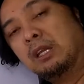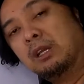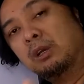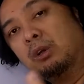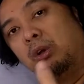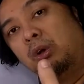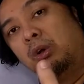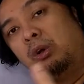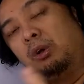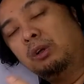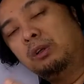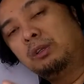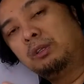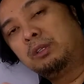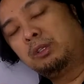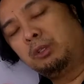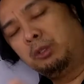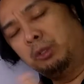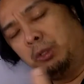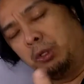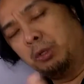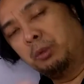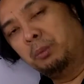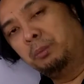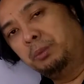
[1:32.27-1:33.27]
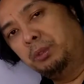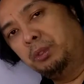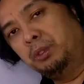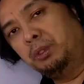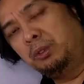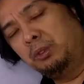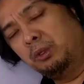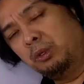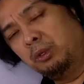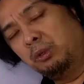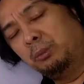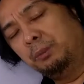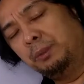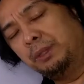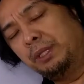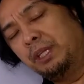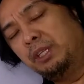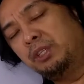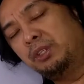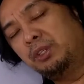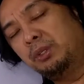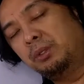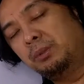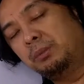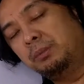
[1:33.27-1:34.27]
on the
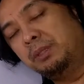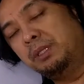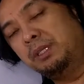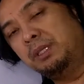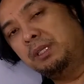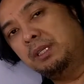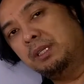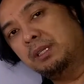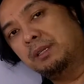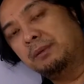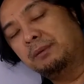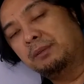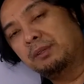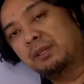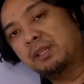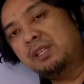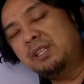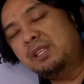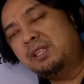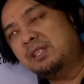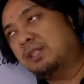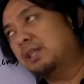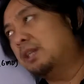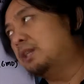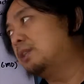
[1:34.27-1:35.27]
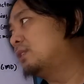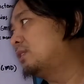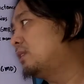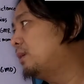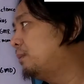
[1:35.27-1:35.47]
computation of the resistance,